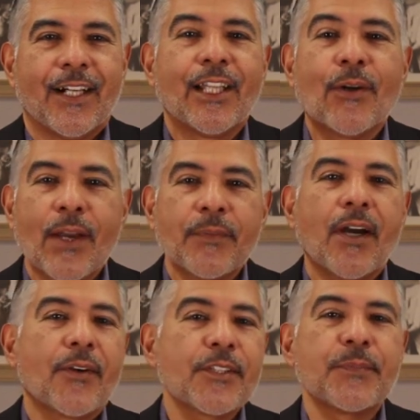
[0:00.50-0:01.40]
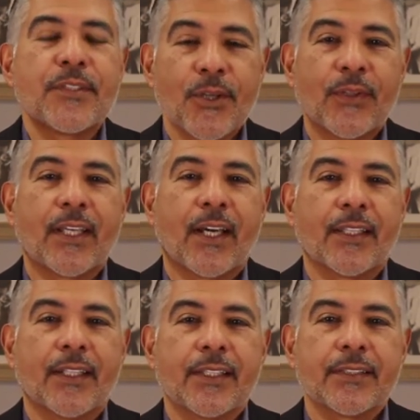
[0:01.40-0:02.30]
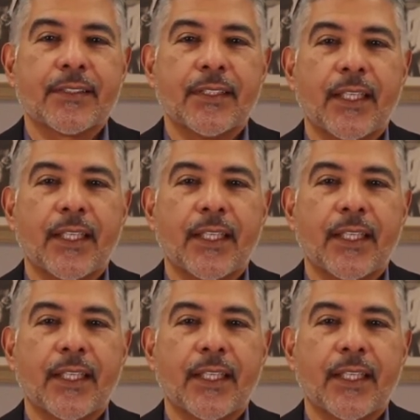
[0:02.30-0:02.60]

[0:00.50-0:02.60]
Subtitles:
Hello, I'm Congressman Tony Cárdenas,